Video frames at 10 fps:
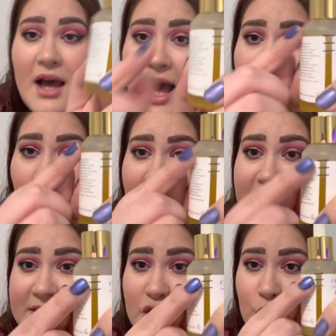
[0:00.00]
I
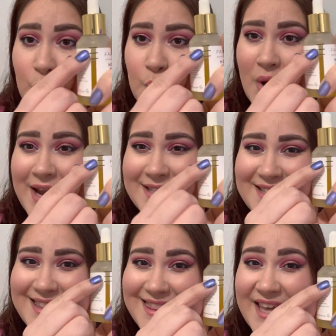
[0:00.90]
was right
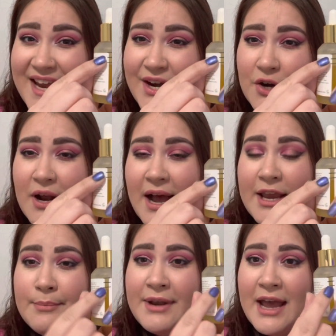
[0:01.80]
there. I
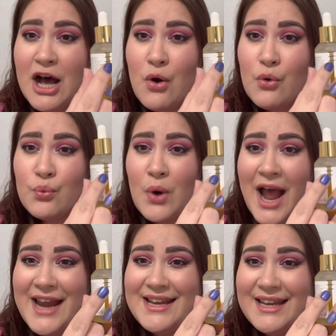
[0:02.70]
am now
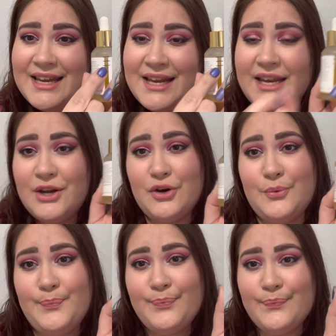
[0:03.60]
right here.